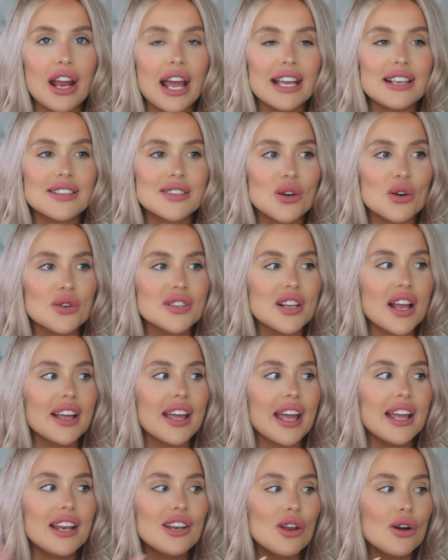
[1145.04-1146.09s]
on ASOS.
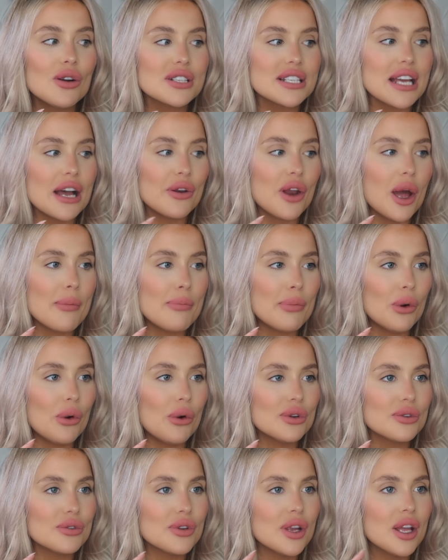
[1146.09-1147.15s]
Like in lockdown, I
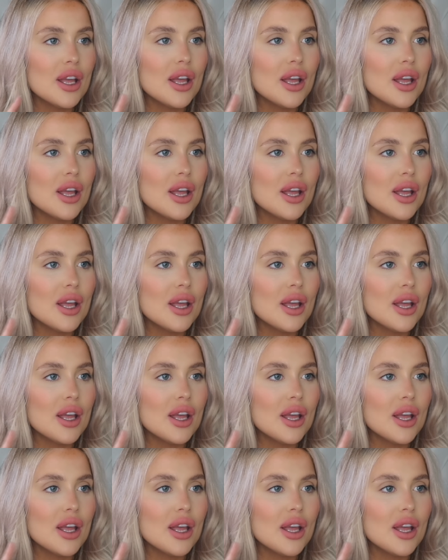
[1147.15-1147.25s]
bought